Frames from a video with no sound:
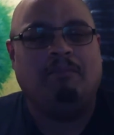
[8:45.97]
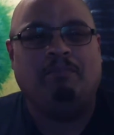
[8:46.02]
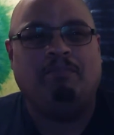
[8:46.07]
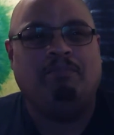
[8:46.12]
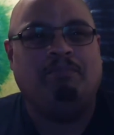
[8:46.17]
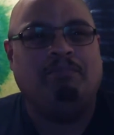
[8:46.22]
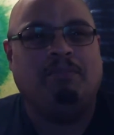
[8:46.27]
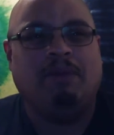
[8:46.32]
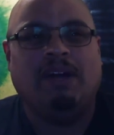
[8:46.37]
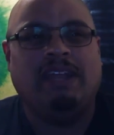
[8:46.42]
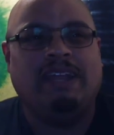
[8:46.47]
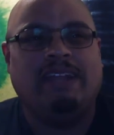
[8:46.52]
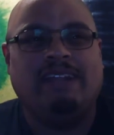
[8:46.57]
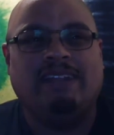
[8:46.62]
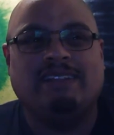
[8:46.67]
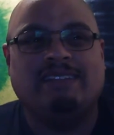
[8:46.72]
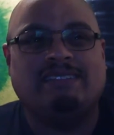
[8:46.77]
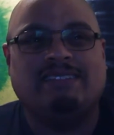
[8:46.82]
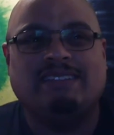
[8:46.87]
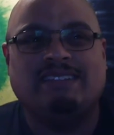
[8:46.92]
money
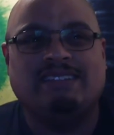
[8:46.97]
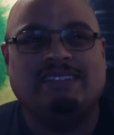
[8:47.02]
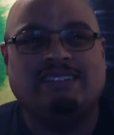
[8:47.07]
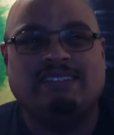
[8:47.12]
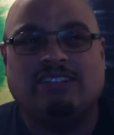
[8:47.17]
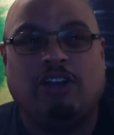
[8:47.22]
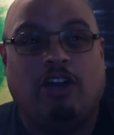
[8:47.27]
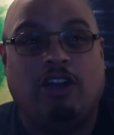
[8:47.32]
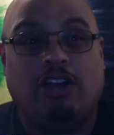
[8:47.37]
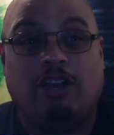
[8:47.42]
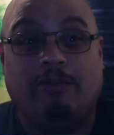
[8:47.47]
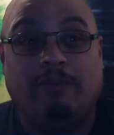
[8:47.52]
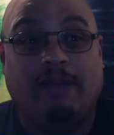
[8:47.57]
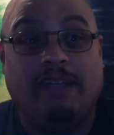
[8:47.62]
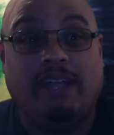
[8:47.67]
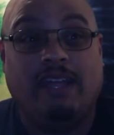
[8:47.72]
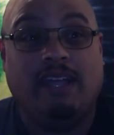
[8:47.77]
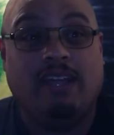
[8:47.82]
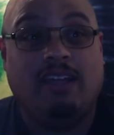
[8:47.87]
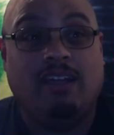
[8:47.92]
to listen to Cardi
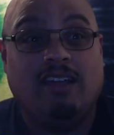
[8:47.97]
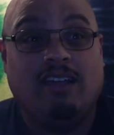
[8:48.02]
B,